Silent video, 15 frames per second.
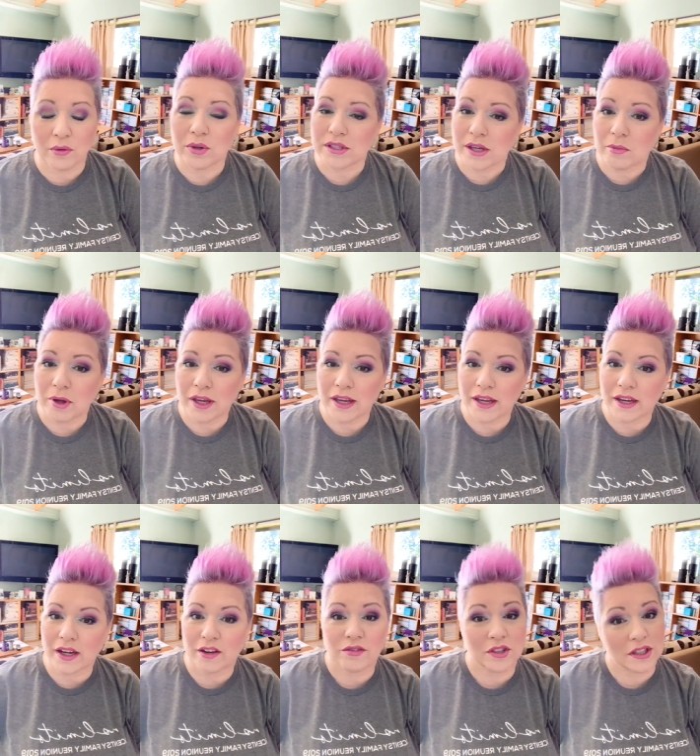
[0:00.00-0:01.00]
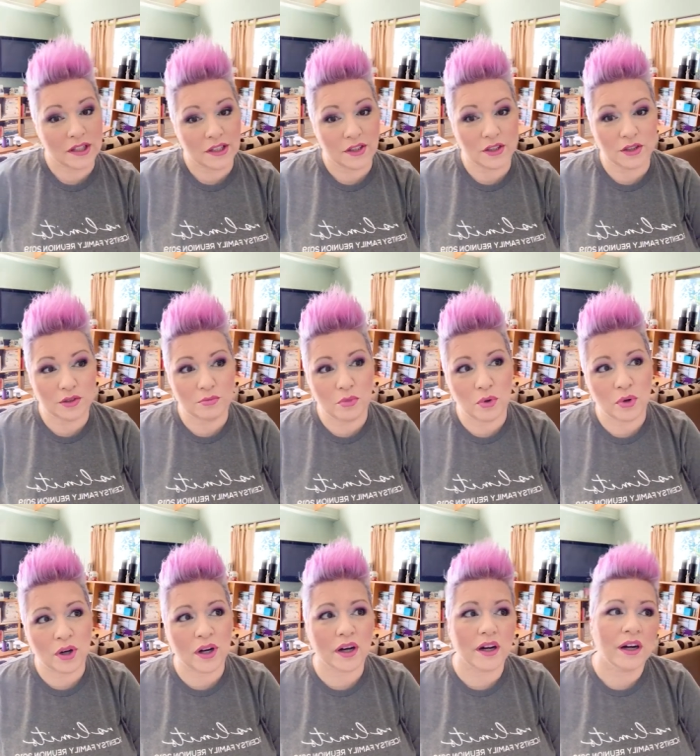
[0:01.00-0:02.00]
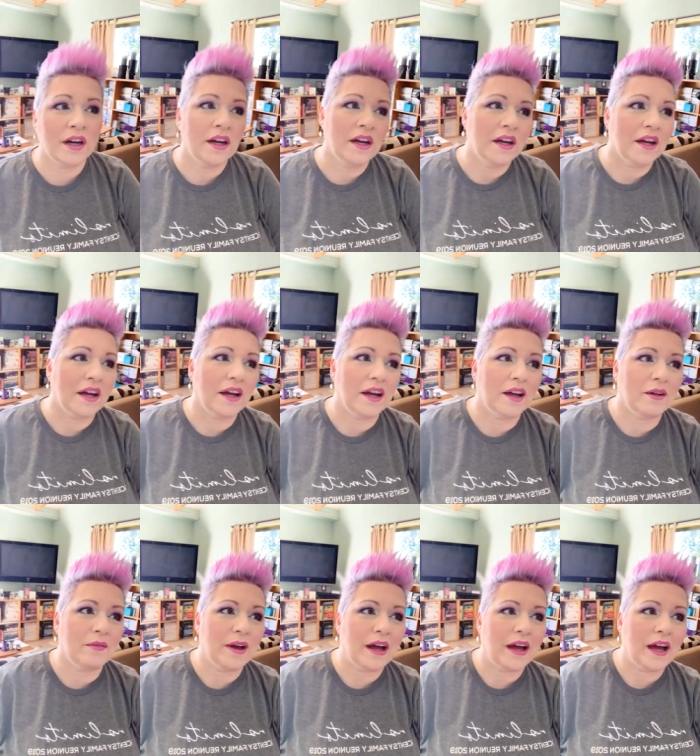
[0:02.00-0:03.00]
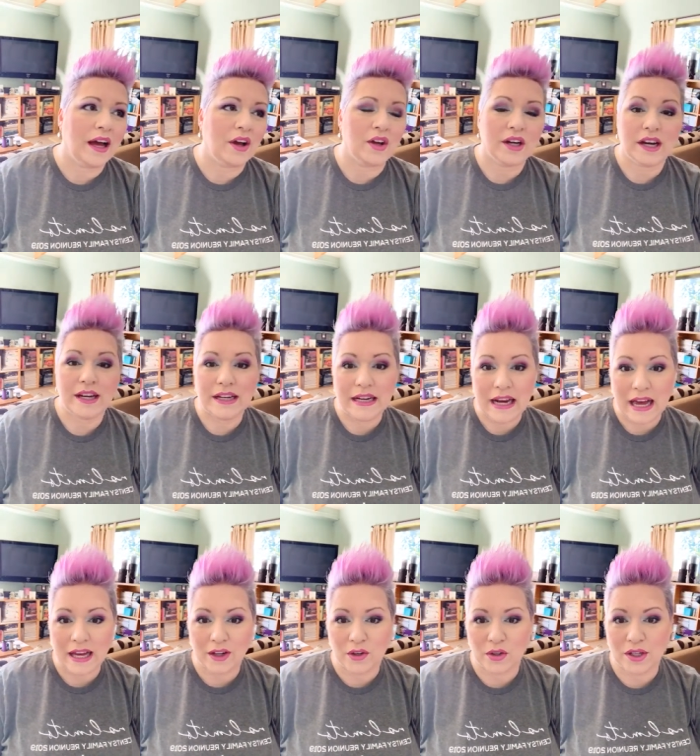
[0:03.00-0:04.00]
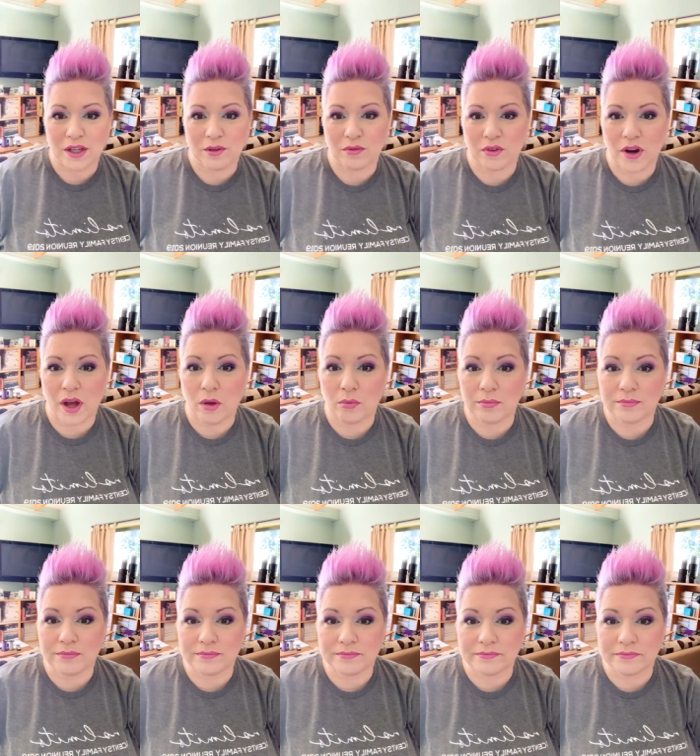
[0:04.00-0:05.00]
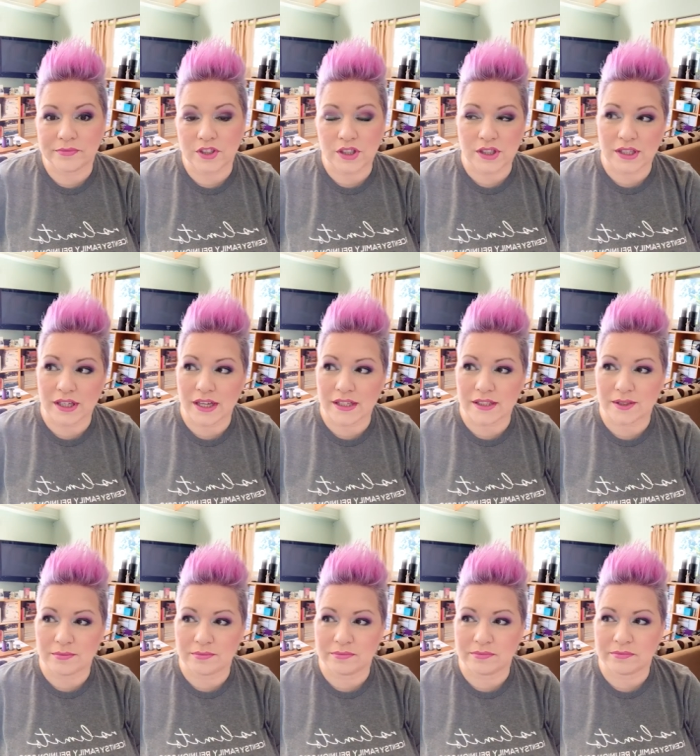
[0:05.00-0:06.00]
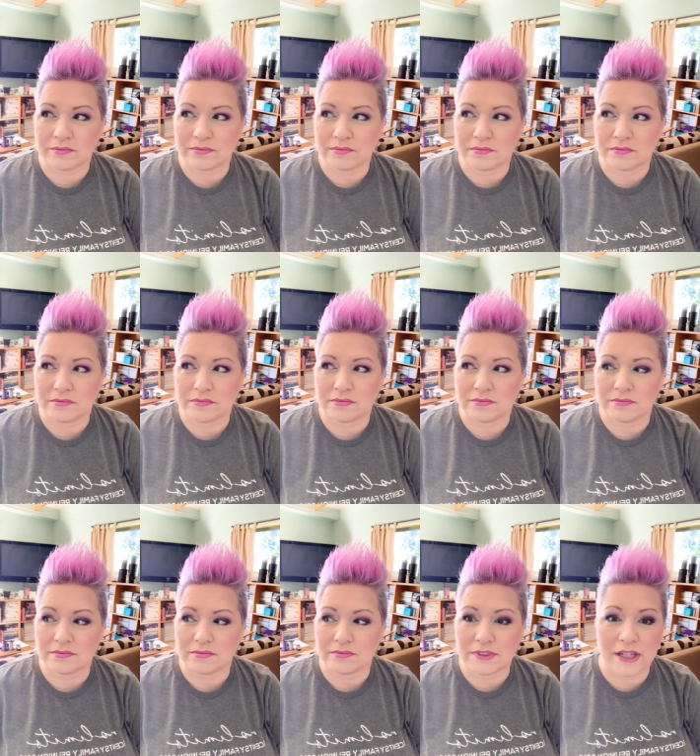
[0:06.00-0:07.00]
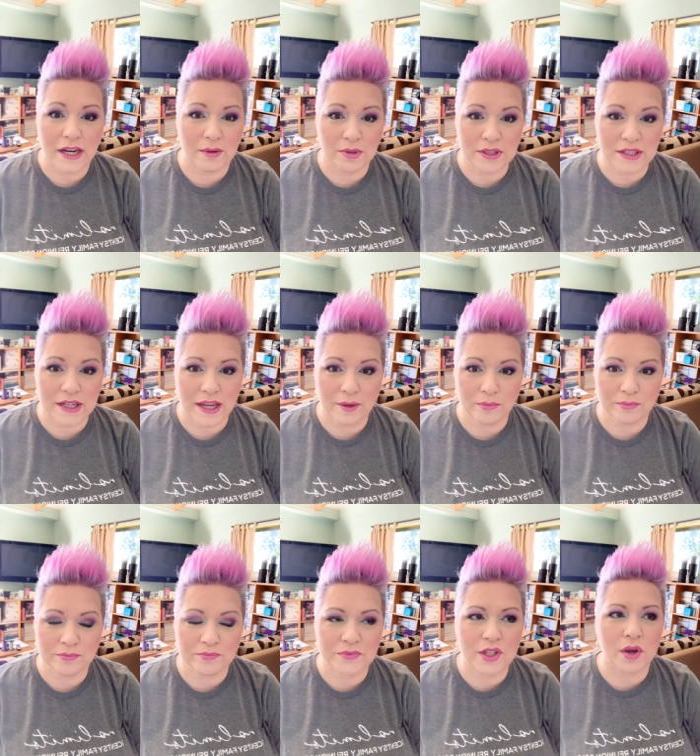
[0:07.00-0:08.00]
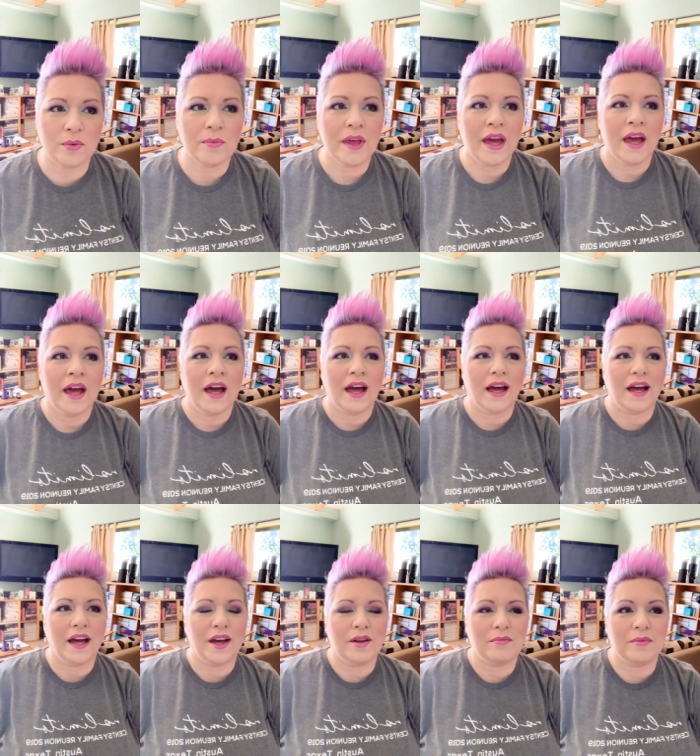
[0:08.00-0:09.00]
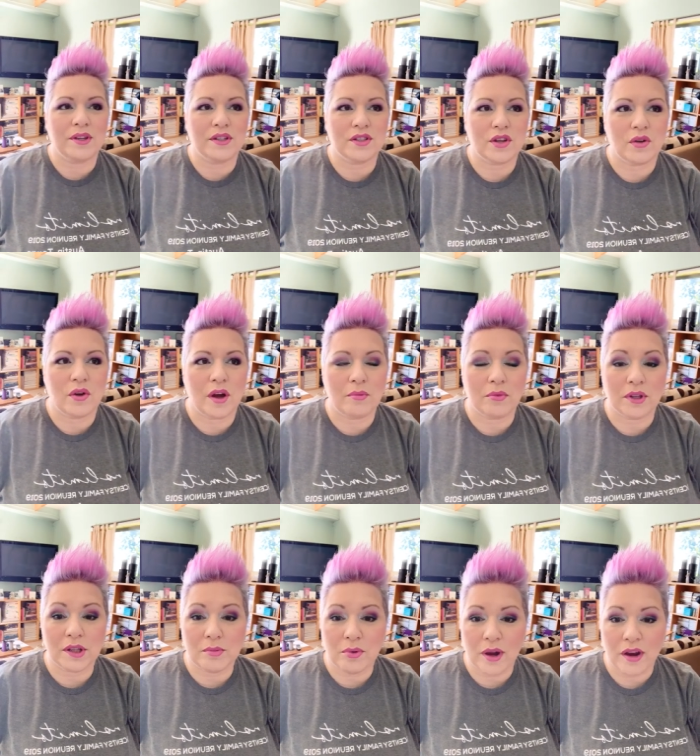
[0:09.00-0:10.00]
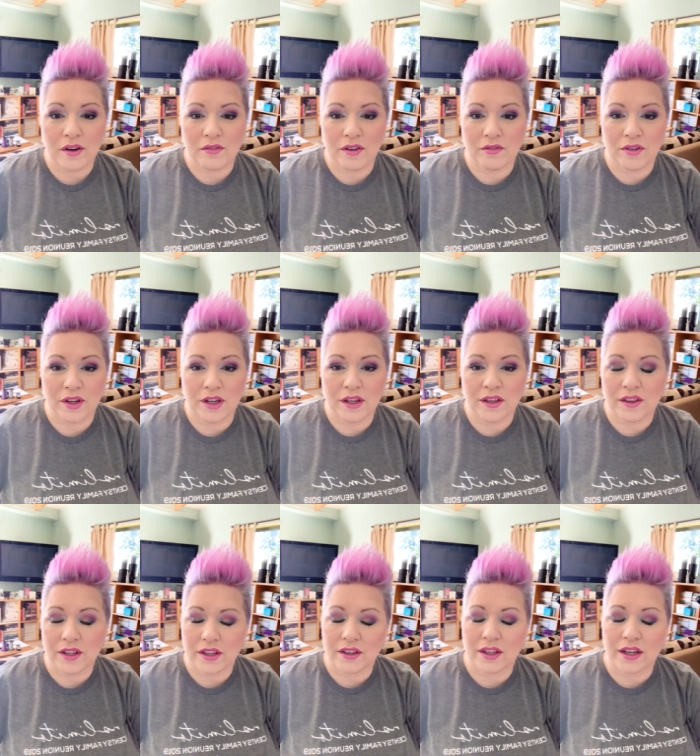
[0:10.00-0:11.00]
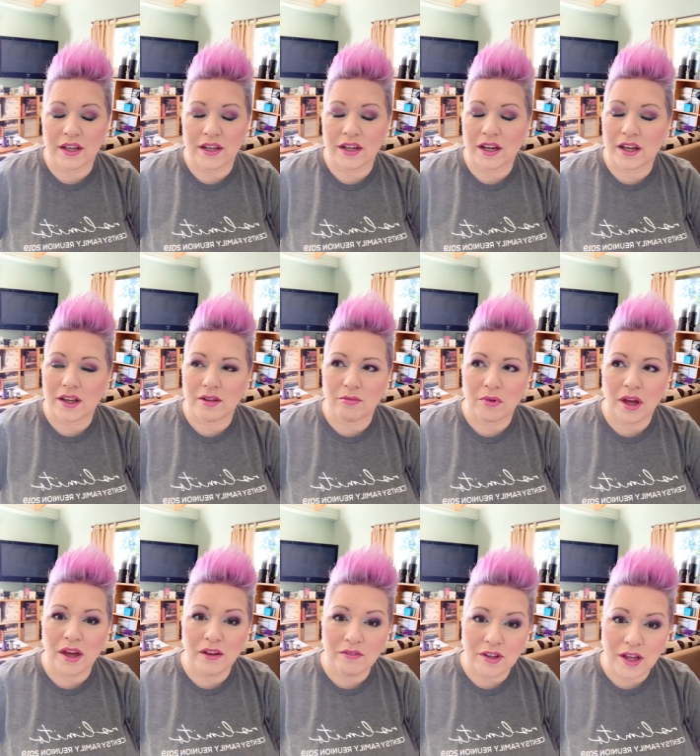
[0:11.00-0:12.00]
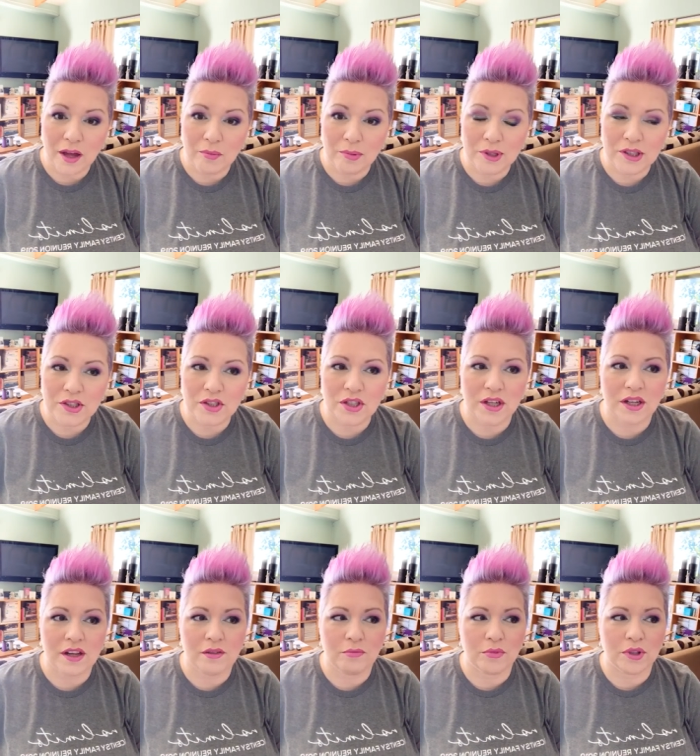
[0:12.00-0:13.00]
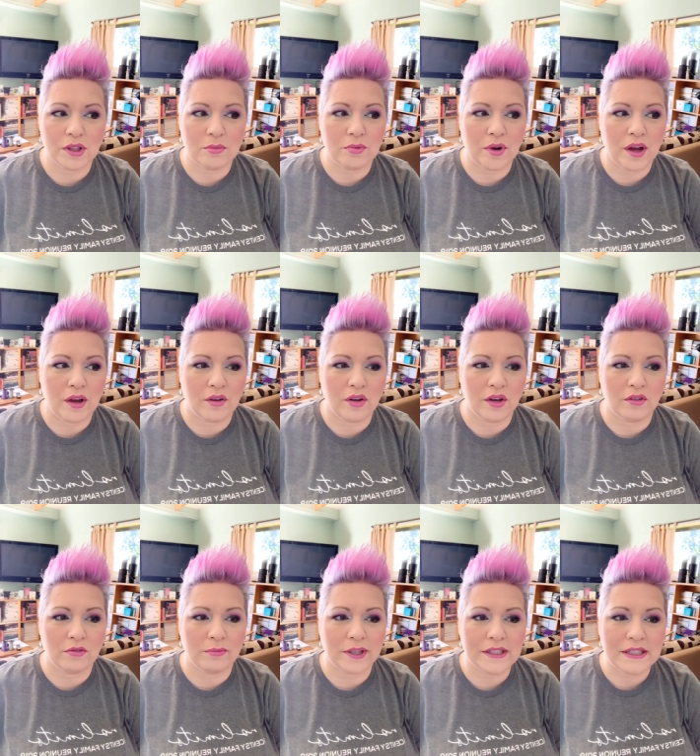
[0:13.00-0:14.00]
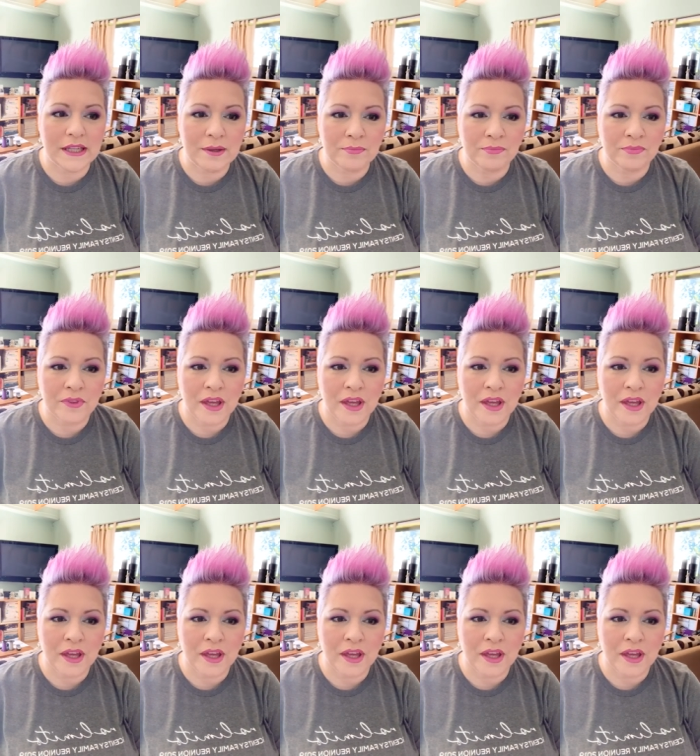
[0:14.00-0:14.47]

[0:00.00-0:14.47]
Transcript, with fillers: Was I making enough? Did I need to do more? Um, how could I not go to him for help just in case? Today was the day. So, um, so I'm really proud of everything that um, I have accomplished, and I'm really proud of my team.